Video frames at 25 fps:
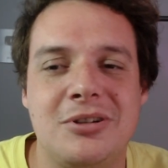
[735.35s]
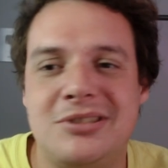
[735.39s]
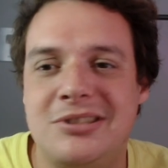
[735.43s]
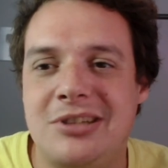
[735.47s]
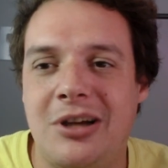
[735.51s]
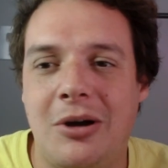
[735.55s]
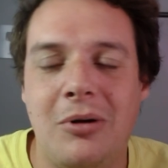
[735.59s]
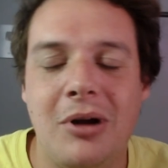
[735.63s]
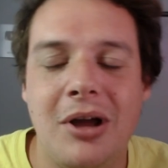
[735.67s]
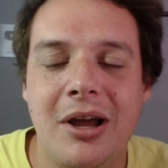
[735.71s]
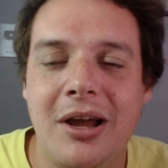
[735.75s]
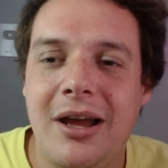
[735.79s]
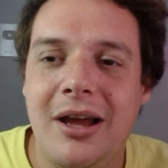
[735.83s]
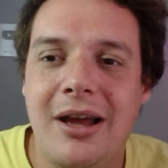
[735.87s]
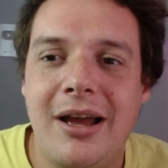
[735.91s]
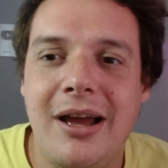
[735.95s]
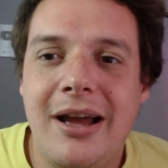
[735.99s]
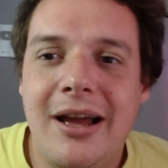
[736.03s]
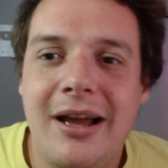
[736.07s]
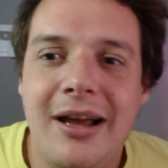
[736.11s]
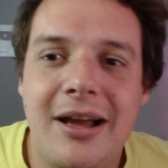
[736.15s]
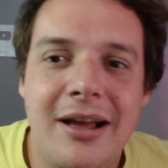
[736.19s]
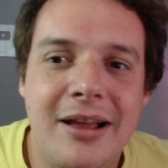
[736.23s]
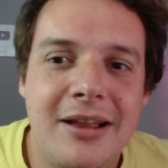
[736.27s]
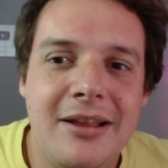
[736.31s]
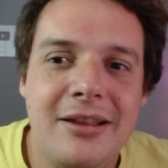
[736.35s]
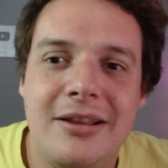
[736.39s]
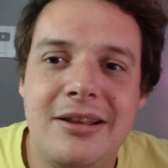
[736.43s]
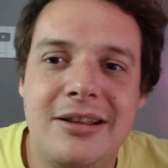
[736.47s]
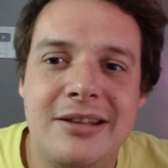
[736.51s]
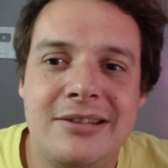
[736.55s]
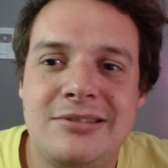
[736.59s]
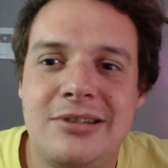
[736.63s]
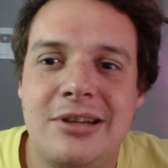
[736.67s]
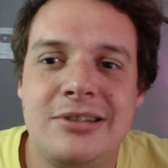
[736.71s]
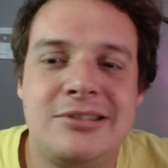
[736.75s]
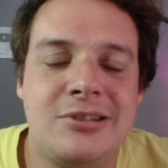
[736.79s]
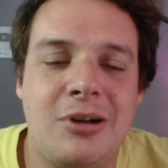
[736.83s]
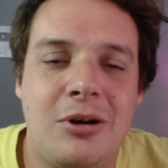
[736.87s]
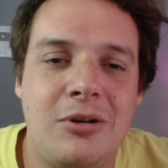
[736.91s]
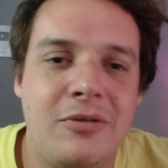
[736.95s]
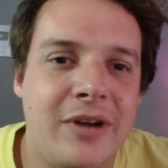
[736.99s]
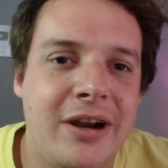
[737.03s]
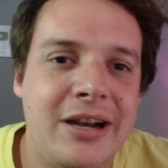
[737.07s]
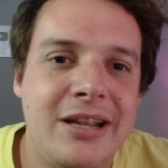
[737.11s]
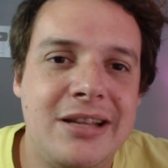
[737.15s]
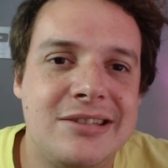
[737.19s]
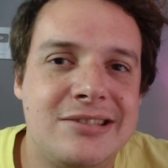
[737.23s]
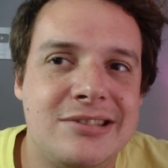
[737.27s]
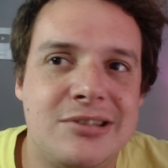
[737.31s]
So Uh, it's, it's
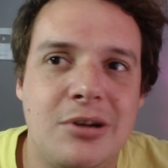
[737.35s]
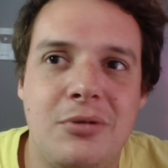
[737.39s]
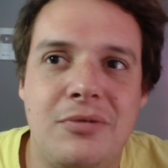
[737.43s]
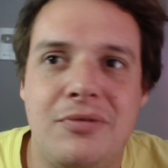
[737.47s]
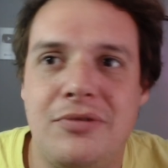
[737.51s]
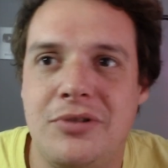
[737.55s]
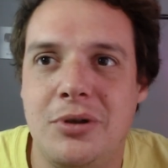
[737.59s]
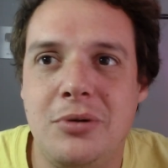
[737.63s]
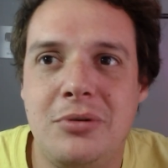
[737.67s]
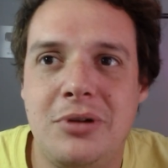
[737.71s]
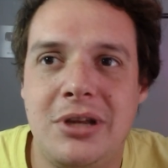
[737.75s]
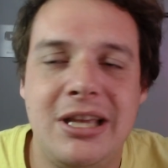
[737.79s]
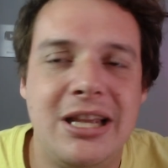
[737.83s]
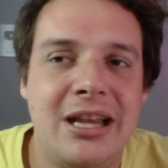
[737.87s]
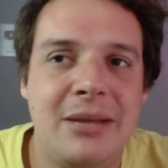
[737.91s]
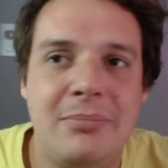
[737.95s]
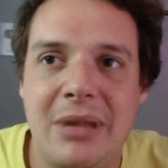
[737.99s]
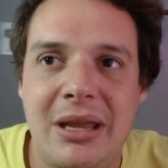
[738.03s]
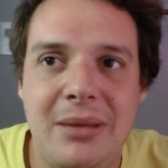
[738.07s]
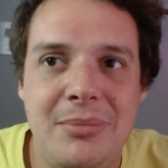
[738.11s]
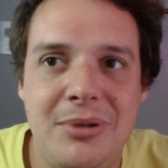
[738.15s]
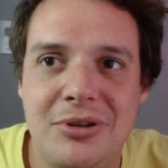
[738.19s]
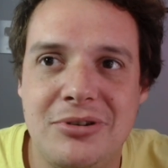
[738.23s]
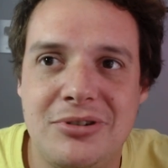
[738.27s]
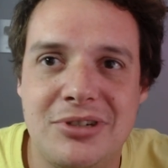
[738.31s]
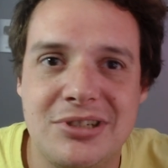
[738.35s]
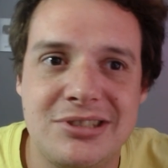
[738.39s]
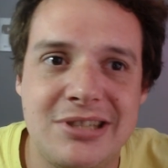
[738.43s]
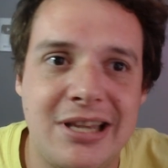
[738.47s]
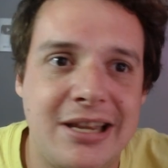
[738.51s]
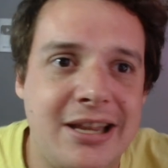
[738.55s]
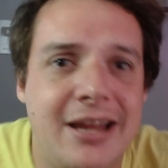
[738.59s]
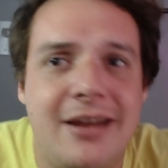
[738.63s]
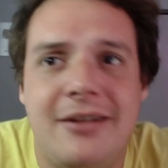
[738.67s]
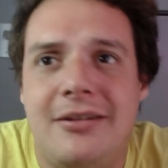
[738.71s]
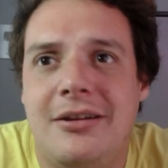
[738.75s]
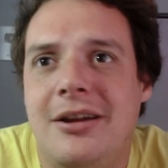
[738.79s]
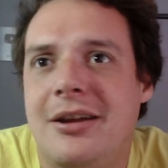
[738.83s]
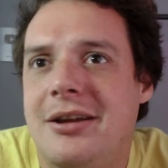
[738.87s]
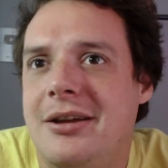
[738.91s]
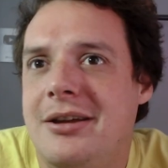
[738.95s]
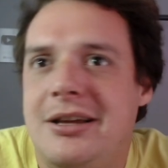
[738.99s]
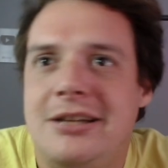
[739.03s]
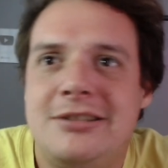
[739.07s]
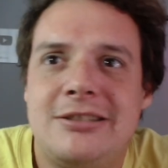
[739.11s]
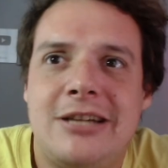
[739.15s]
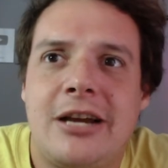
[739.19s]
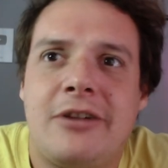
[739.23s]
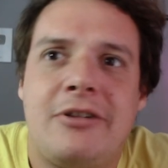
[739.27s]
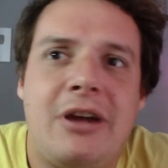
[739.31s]
already so fluky that maybe you just say, yeah,
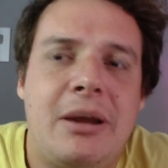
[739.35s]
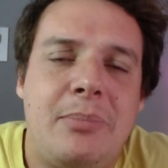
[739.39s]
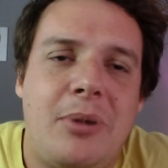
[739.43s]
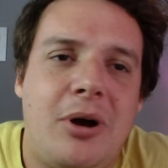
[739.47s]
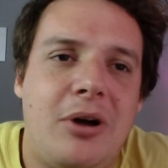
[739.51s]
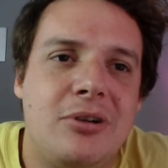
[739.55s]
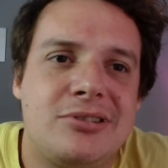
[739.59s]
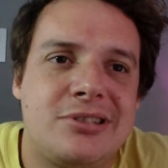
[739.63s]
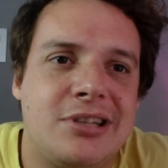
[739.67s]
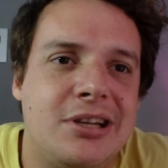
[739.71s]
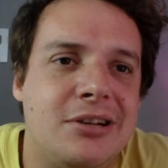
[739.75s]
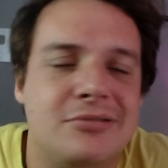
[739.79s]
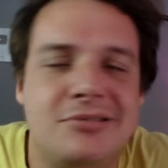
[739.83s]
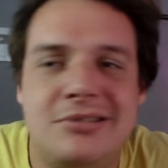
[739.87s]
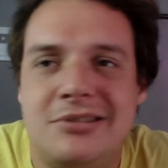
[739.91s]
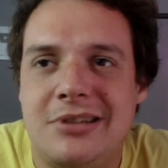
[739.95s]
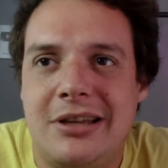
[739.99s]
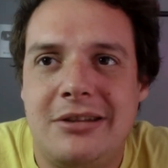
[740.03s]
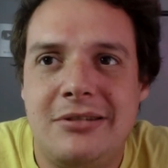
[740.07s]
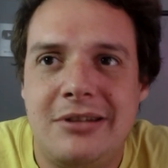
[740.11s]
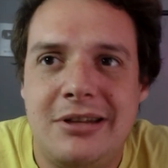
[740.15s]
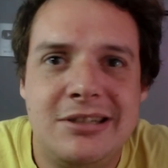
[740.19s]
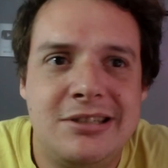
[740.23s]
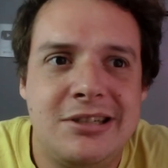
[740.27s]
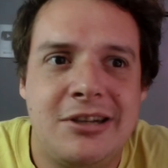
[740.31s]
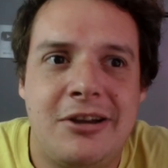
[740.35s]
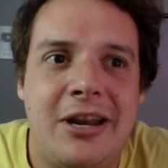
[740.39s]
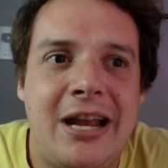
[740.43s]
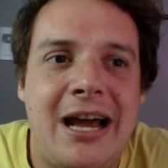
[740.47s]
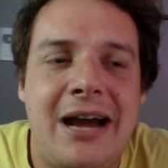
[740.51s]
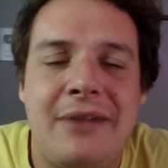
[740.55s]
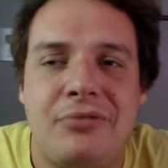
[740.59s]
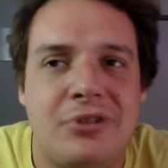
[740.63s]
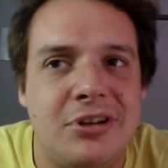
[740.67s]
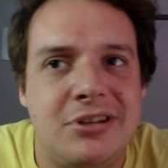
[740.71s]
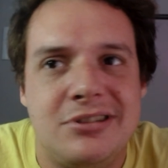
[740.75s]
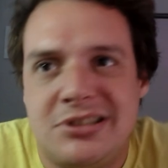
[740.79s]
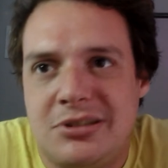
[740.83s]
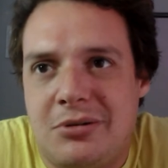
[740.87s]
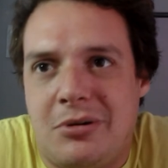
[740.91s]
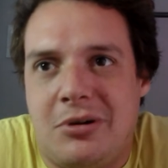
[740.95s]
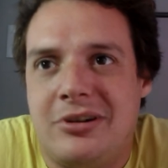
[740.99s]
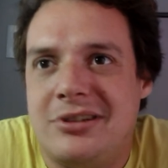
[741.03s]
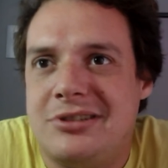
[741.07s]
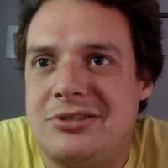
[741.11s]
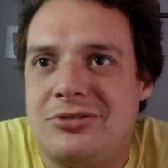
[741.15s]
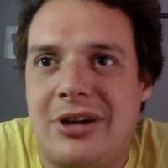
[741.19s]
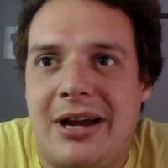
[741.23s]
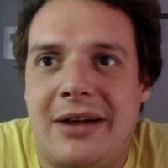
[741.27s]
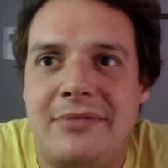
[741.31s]
he's got great ball skills and he's a good athlete, so I'll
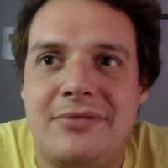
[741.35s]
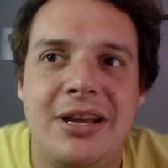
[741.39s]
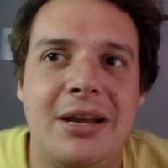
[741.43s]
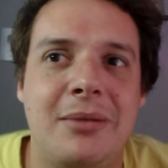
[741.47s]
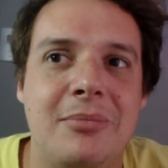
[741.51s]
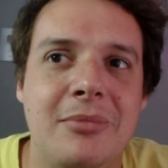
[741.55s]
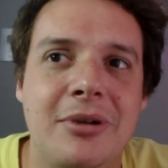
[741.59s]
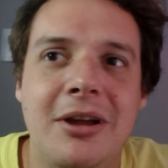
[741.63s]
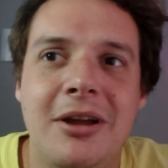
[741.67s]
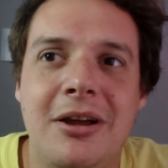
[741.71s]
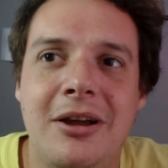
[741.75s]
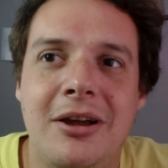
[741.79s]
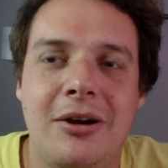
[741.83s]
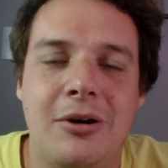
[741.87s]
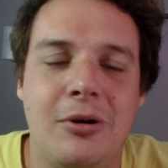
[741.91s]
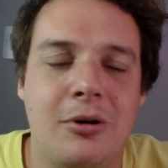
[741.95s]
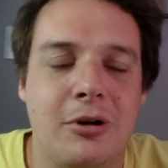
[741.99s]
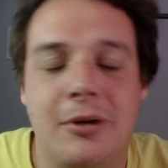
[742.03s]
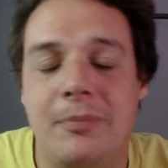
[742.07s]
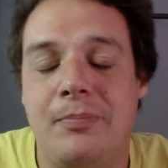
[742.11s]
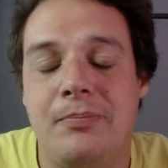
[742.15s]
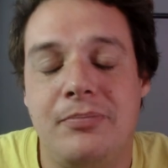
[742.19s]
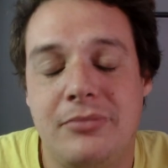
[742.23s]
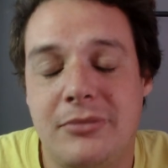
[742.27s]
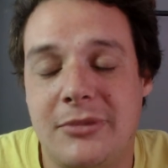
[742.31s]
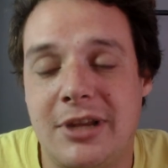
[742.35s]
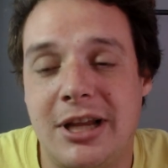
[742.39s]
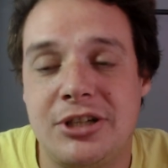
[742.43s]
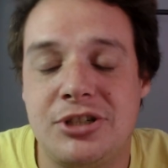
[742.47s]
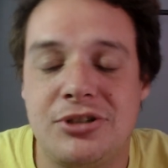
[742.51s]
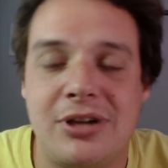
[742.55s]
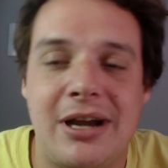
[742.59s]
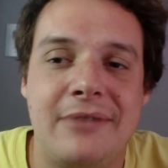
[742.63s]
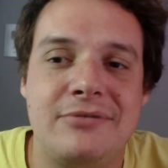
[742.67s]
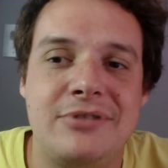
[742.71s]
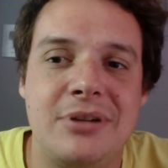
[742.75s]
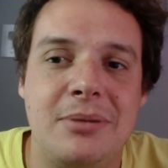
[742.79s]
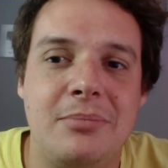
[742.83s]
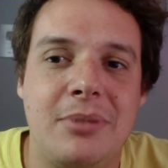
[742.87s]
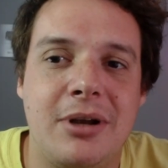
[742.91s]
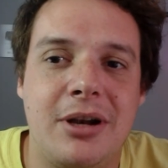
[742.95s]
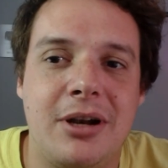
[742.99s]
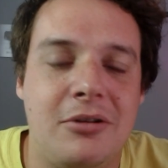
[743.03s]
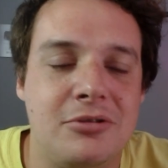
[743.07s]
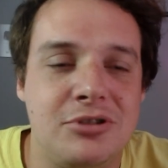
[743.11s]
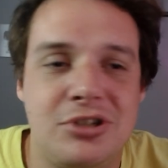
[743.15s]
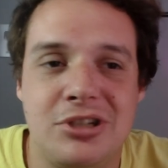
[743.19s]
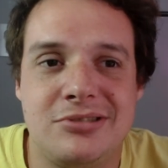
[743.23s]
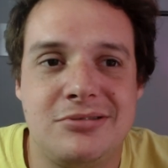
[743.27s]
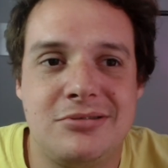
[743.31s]
just draft him, or not draft him, but
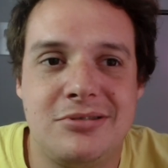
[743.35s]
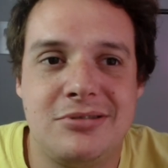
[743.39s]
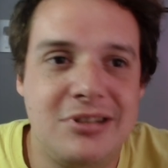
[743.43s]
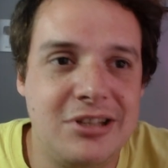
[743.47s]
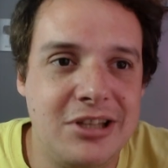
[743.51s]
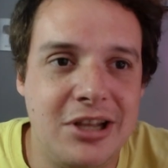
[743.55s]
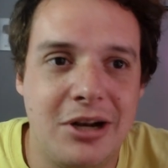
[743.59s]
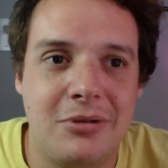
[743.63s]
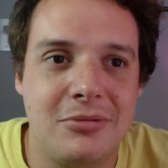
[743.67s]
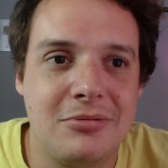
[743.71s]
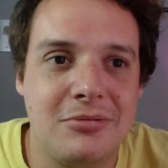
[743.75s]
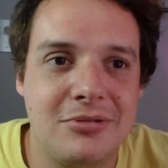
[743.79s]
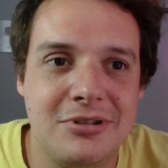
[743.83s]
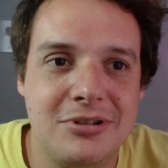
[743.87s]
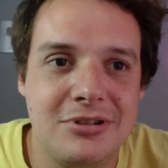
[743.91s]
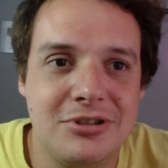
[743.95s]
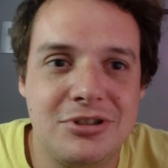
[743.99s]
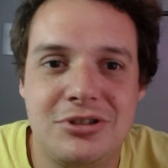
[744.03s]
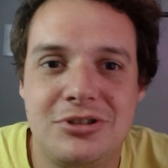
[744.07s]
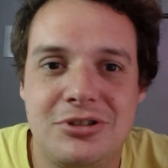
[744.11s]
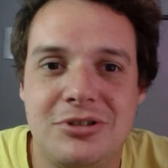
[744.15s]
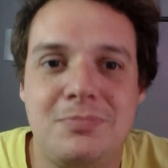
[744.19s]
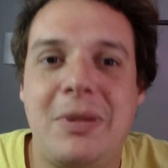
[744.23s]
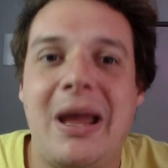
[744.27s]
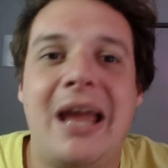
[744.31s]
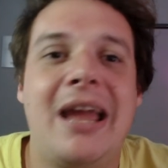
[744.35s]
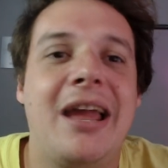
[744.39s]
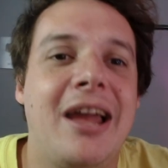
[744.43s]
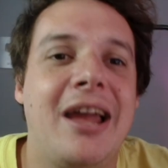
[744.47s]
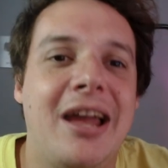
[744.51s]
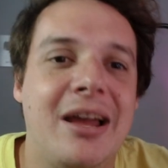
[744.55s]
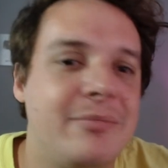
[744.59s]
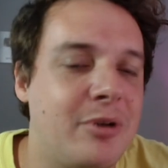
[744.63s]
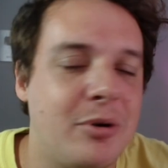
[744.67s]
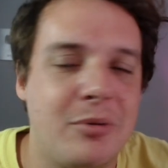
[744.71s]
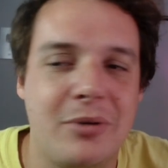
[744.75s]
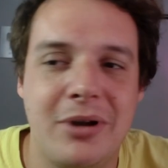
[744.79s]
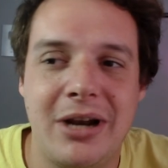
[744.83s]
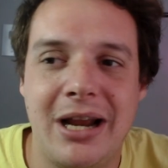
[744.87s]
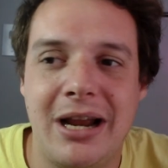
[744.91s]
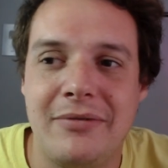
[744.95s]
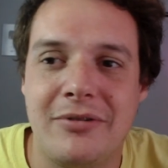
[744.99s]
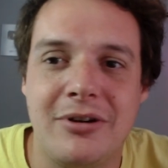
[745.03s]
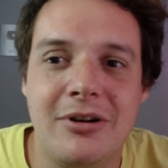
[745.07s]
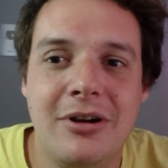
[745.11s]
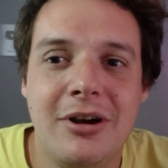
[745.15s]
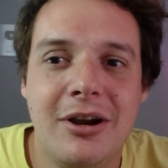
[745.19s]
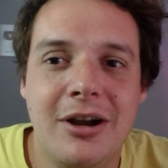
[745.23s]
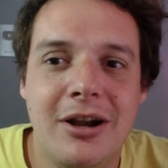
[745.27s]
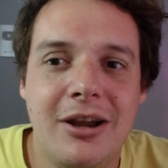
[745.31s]
I'll just, you know, pay him or
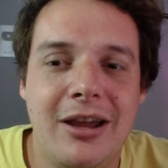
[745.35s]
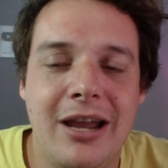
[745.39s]
whatever.